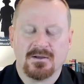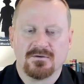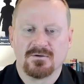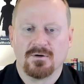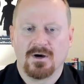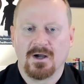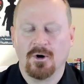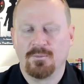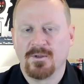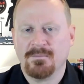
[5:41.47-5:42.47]
So I
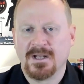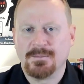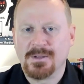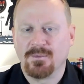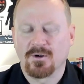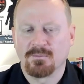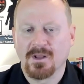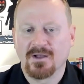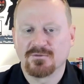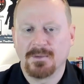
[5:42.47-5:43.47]
hope that many people are
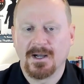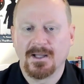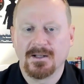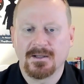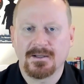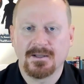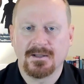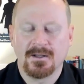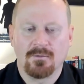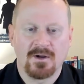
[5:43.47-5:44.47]
blessed by it,
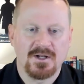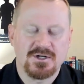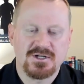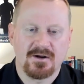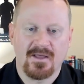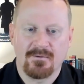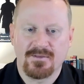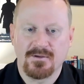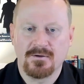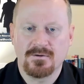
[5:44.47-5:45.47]
and I wanted to share that
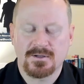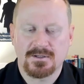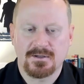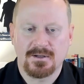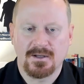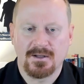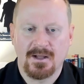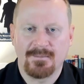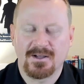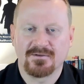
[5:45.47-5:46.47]
with you,
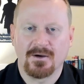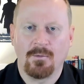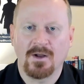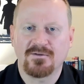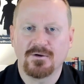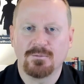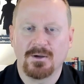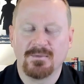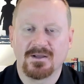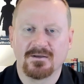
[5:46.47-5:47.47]
not because I want to,
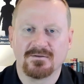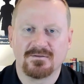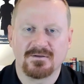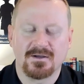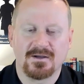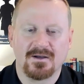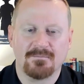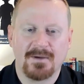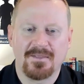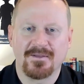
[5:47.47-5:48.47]
but because
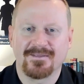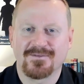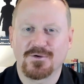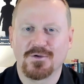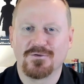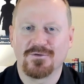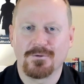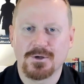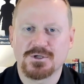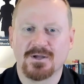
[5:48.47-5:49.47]
I think that's good
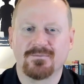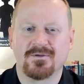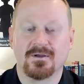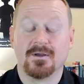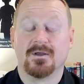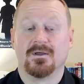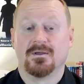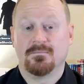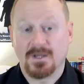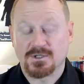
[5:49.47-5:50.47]
stewardship to
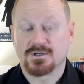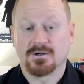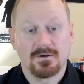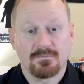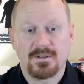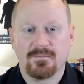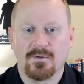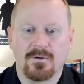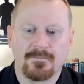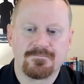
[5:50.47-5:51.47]
make sure
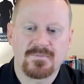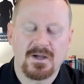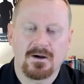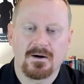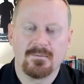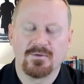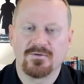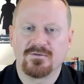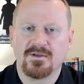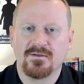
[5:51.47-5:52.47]
people are able
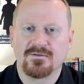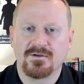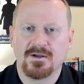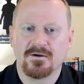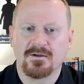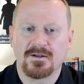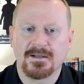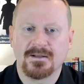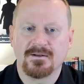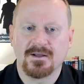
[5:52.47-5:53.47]
to see this and hear it,
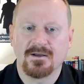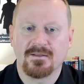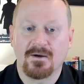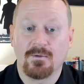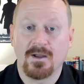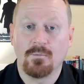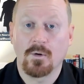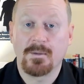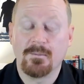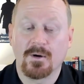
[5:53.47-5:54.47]
and that way
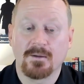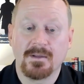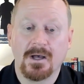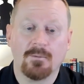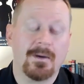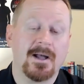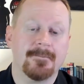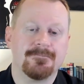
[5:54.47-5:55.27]
more people could be helped by it.